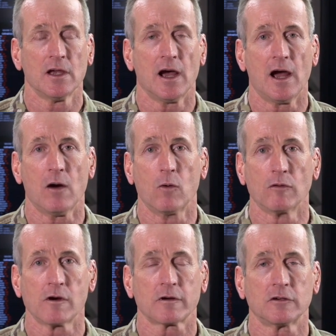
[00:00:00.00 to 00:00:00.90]
we're
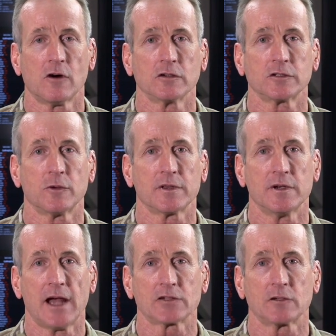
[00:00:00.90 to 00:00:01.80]
working closely with the
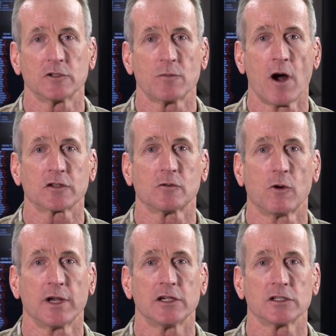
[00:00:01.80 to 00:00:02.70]
National Response
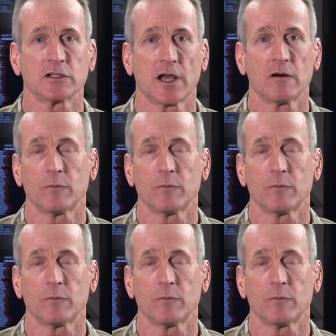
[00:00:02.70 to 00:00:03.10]
Coordination Center.